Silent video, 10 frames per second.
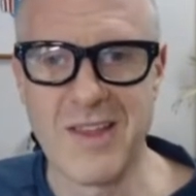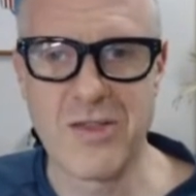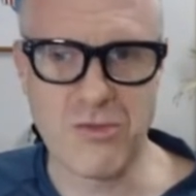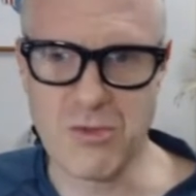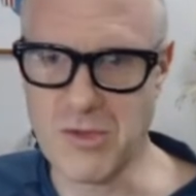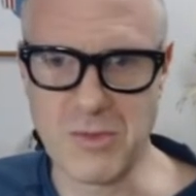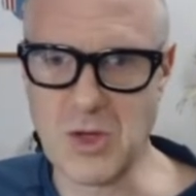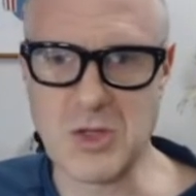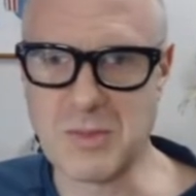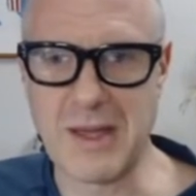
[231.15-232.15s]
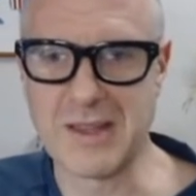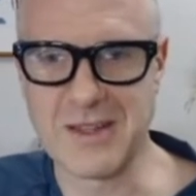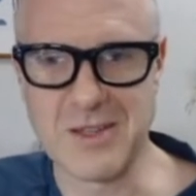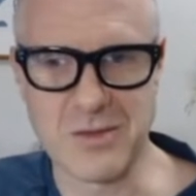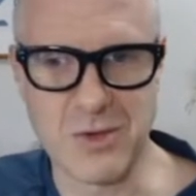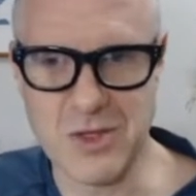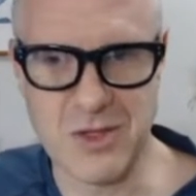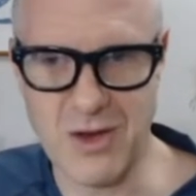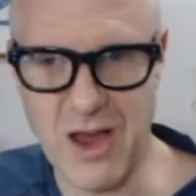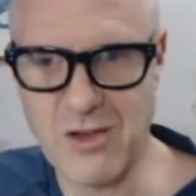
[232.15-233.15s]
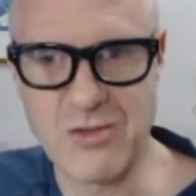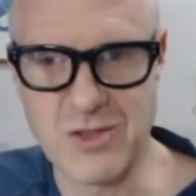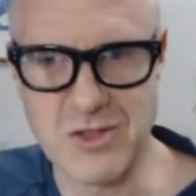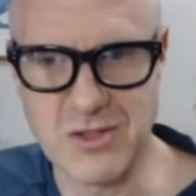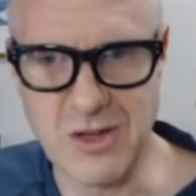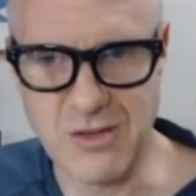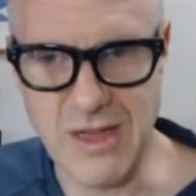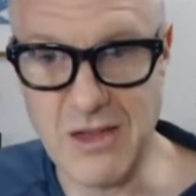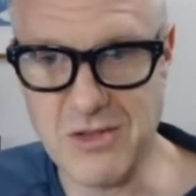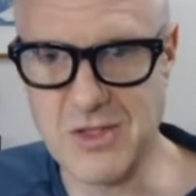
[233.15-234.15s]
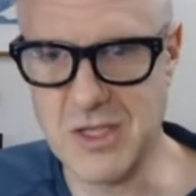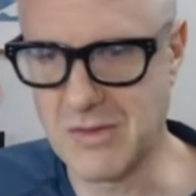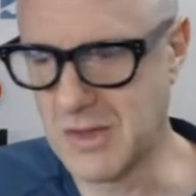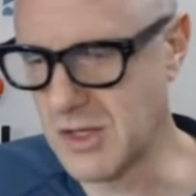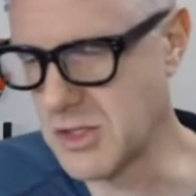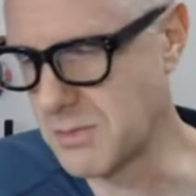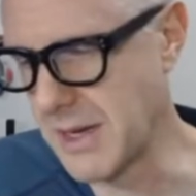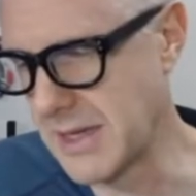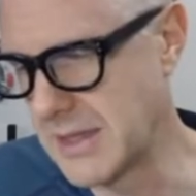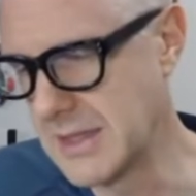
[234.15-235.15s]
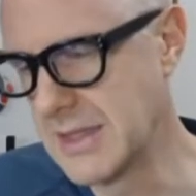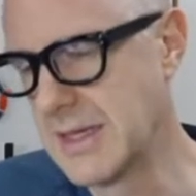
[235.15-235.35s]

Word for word: through the municipalities, of which there are hundreds, you know, thousands even in Japan.